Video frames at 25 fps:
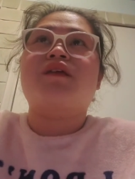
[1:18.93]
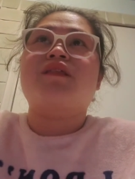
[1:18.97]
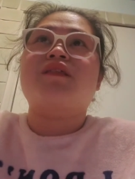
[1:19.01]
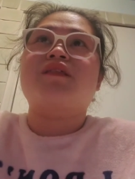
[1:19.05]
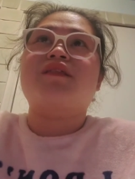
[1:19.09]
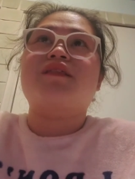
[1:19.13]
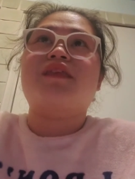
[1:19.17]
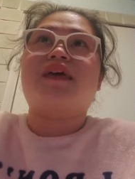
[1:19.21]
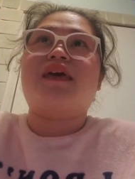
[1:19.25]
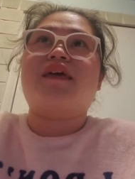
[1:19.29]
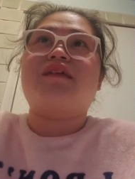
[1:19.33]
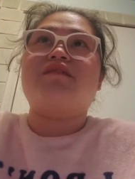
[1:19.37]

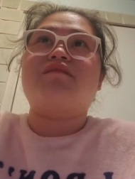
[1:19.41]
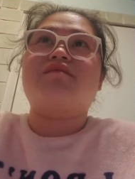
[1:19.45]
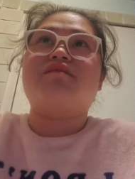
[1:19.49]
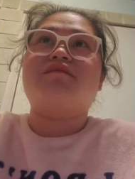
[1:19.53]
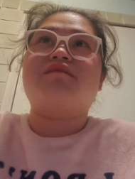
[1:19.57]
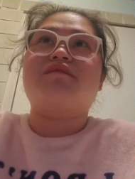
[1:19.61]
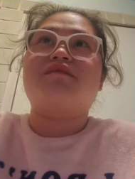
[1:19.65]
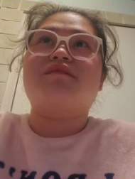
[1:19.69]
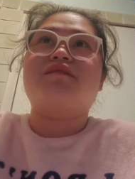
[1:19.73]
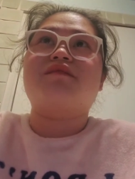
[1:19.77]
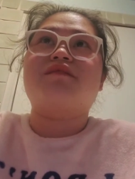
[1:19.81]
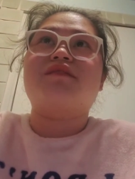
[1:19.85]

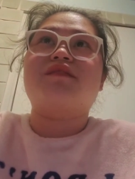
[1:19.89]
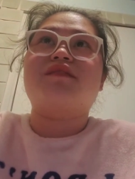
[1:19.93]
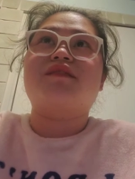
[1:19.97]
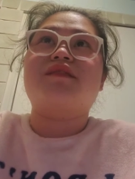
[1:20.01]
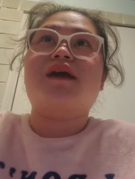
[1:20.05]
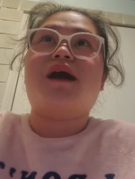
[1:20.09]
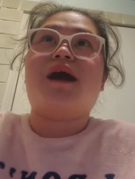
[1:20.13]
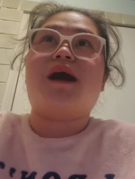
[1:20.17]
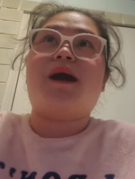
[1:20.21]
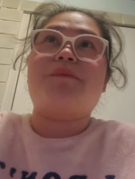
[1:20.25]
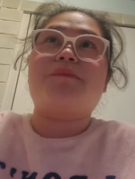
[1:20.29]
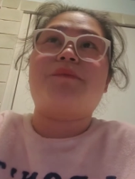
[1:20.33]
then
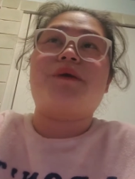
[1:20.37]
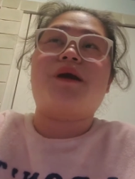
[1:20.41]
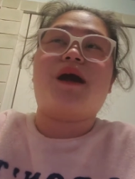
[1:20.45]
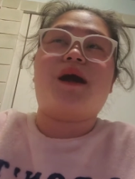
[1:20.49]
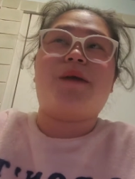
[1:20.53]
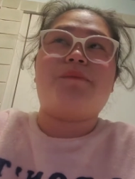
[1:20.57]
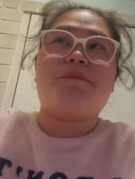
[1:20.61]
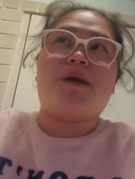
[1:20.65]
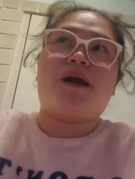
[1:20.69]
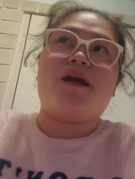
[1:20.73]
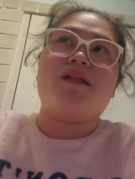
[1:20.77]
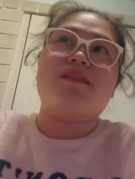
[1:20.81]
the Am-
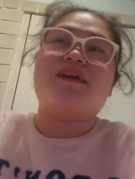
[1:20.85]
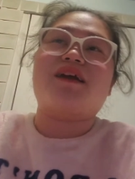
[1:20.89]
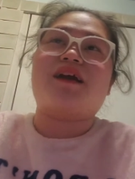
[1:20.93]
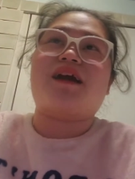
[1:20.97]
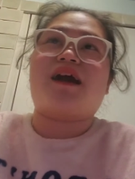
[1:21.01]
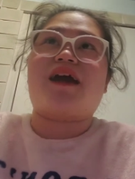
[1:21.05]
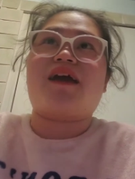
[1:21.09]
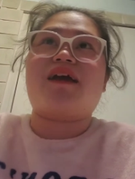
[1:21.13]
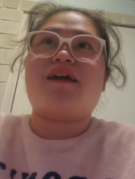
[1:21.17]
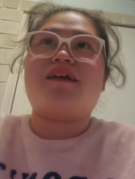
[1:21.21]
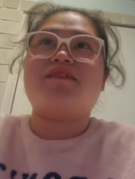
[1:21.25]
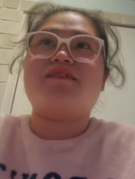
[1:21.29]

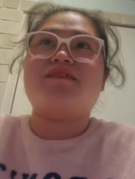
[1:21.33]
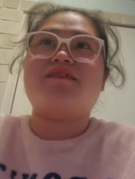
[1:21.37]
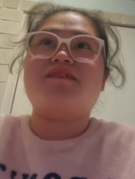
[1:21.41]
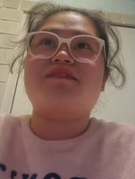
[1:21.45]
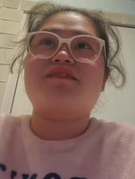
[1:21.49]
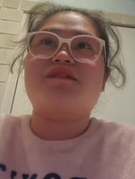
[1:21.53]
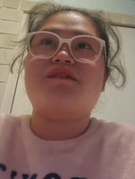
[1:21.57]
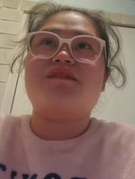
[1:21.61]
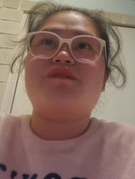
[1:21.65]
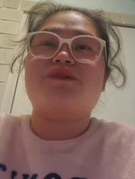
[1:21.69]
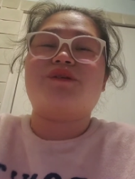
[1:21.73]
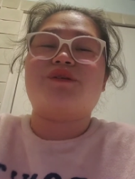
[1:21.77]
Amalekites,
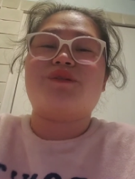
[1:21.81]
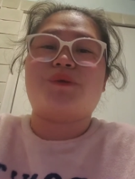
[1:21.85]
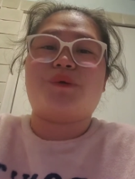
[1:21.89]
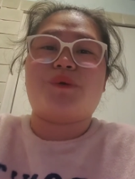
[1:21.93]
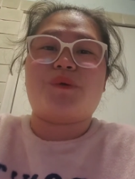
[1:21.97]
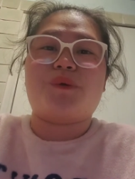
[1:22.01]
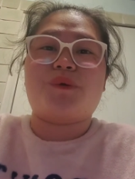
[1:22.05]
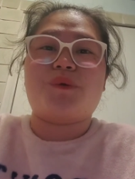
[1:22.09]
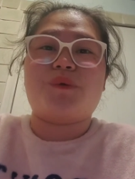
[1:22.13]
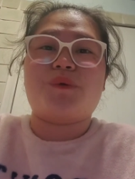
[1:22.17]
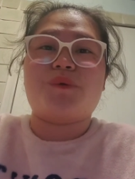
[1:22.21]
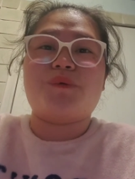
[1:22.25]
you
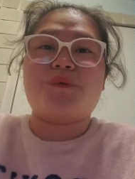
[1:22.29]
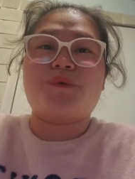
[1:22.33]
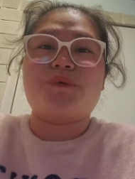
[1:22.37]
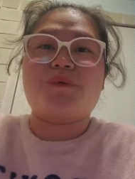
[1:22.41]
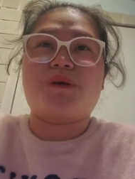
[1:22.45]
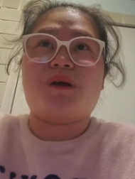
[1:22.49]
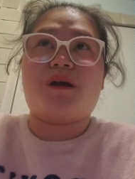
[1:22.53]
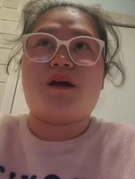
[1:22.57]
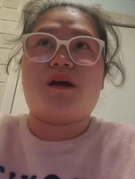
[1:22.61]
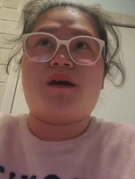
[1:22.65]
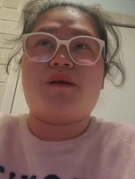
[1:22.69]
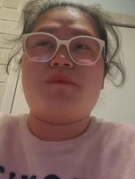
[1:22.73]
know,
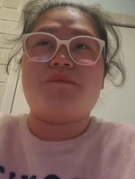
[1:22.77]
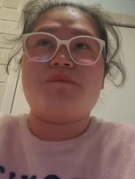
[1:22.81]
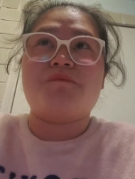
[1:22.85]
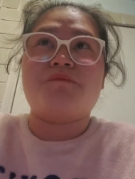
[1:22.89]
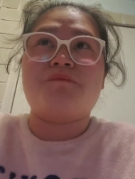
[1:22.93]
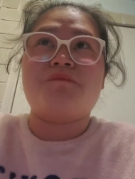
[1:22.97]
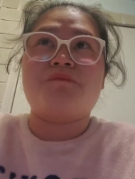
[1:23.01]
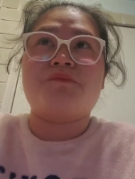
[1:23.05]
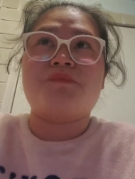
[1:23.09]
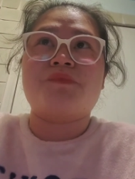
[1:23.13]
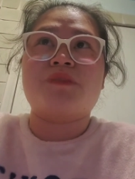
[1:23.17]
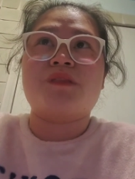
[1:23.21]

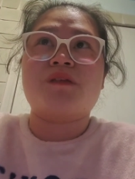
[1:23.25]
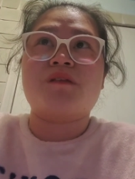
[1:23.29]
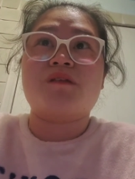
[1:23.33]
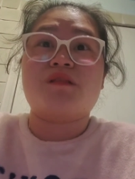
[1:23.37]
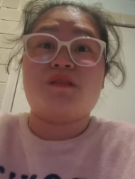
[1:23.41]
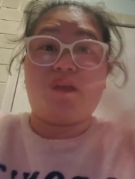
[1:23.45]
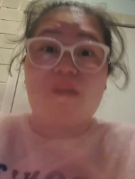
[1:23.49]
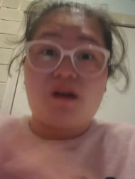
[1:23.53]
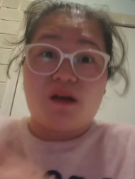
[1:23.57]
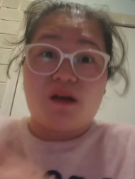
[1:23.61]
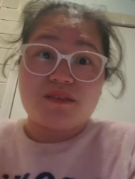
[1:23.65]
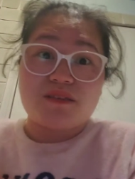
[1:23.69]
um,
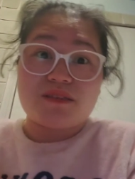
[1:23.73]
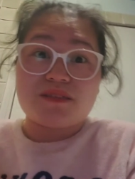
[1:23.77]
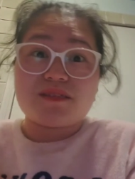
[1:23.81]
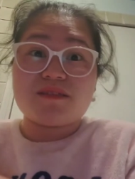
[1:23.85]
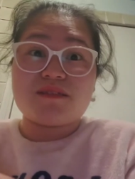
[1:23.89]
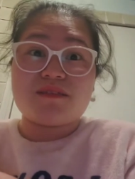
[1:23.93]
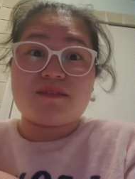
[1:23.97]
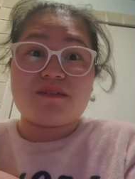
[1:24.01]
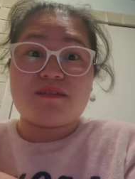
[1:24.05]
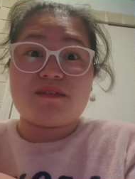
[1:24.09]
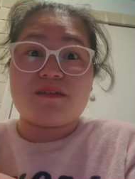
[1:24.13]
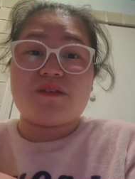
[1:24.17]
lost,
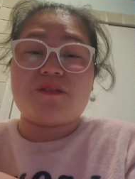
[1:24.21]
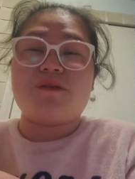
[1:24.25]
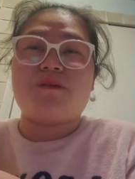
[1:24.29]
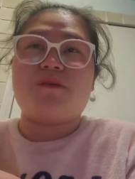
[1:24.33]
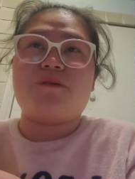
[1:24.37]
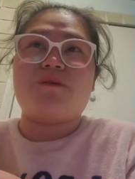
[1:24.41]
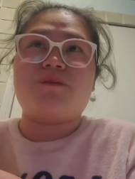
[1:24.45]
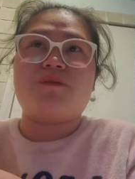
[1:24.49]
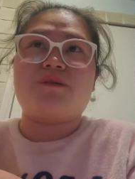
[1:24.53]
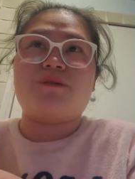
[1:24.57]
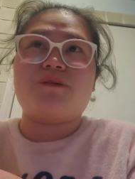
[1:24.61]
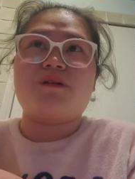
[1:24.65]
you
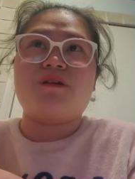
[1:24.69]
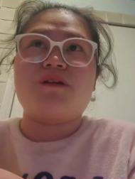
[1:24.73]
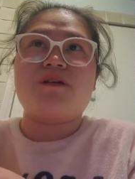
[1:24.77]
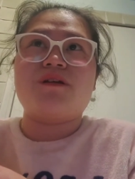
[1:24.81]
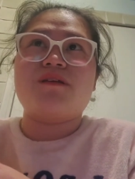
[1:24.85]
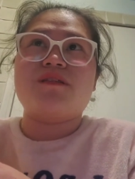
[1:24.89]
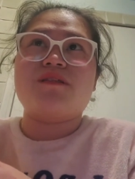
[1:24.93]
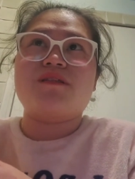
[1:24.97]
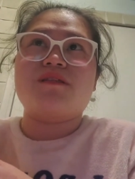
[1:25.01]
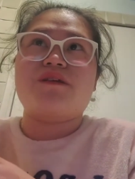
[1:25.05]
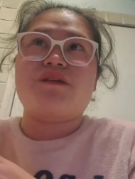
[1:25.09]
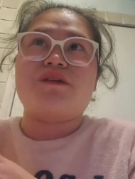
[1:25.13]
know,
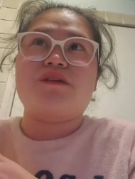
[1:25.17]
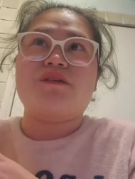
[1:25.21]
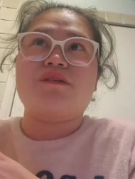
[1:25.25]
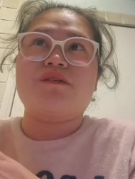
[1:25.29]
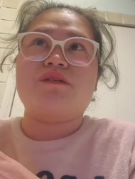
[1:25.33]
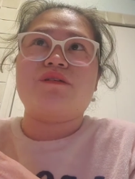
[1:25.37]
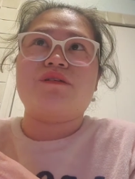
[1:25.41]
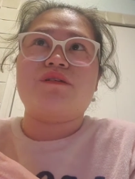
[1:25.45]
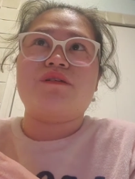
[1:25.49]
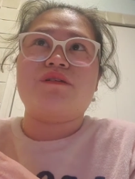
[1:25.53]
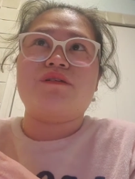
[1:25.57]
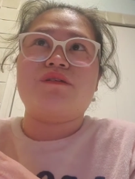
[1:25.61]
they're
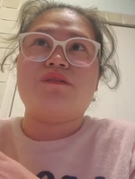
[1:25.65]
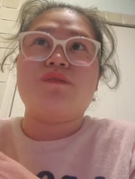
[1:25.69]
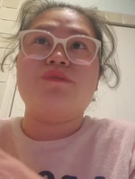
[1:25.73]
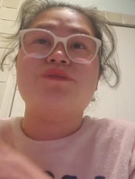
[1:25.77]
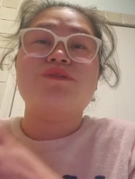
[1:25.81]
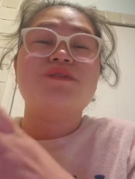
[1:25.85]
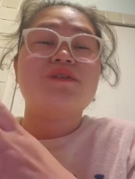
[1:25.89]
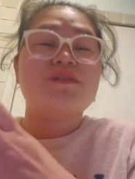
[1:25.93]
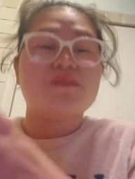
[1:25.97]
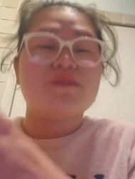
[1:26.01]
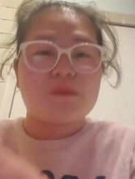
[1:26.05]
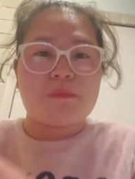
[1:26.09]

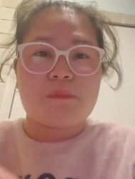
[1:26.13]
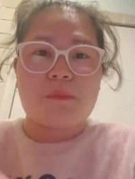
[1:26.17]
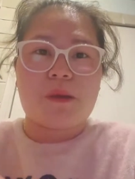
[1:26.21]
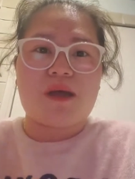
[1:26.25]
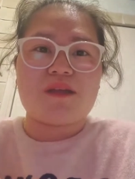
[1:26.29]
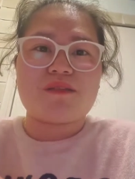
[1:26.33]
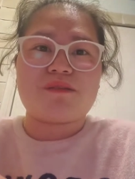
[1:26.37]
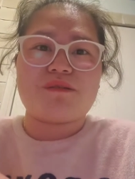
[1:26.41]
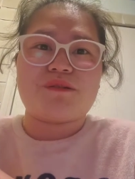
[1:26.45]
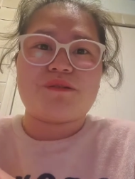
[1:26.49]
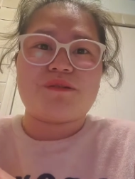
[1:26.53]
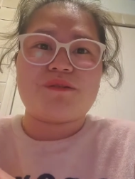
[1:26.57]
losing the
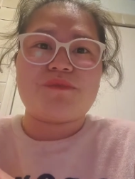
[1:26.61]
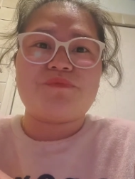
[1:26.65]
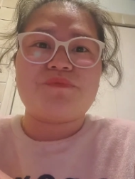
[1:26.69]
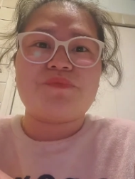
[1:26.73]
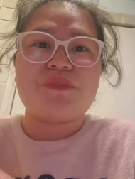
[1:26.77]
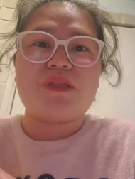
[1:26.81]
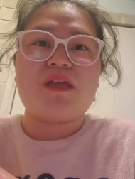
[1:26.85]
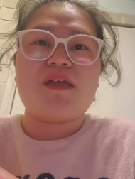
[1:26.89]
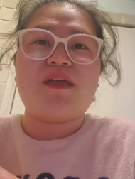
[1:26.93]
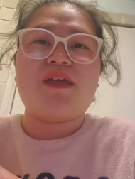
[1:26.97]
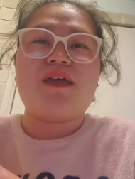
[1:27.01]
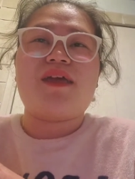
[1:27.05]
battle
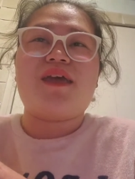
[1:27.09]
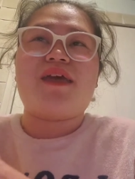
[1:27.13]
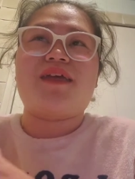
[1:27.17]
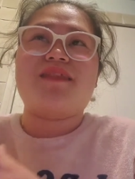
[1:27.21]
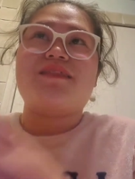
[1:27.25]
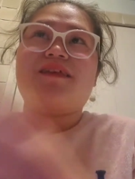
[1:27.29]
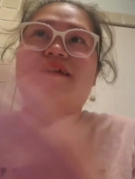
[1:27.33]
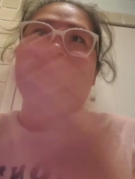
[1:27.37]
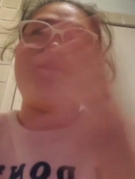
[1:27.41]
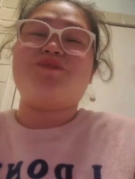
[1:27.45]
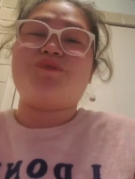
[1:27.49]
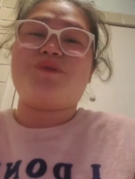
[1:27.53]

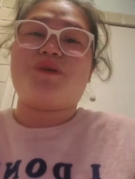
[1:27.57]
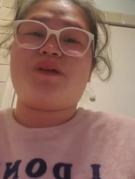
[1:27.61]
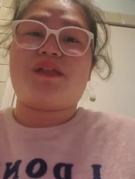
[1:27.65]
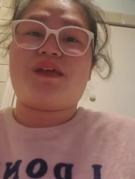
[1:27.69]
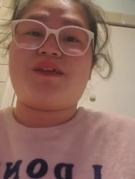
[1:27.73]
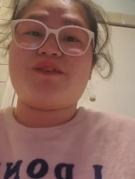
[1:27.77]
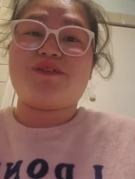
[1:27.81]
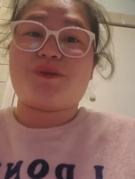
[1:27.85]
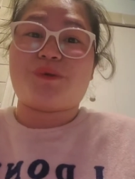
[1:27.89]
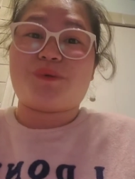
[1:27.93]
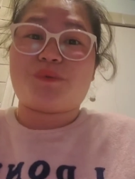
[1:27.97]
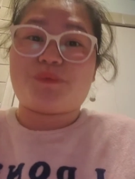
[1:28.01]
and the
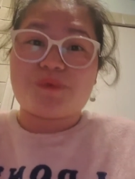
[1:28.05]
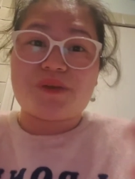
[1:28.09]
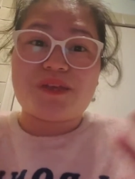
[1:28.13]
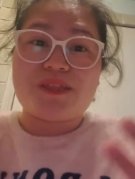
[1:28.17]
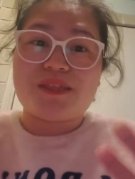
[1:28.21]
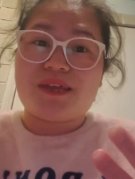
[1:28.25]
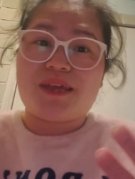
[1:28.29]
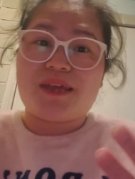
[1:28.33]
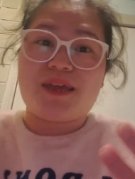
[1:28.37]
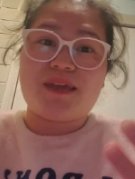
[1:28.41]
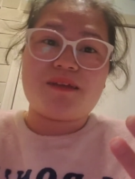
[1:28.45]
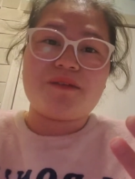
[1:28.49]
Israelites are
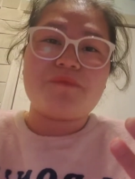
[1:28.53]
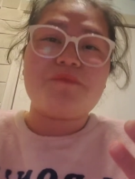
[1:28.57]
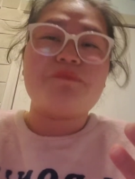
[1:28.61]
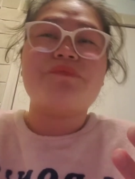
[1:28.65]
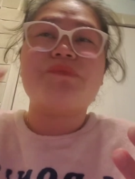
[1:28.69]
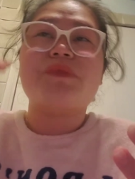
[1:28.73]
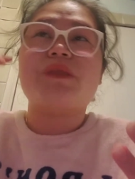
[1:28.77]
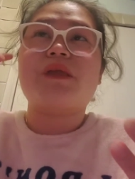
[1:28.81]
winning.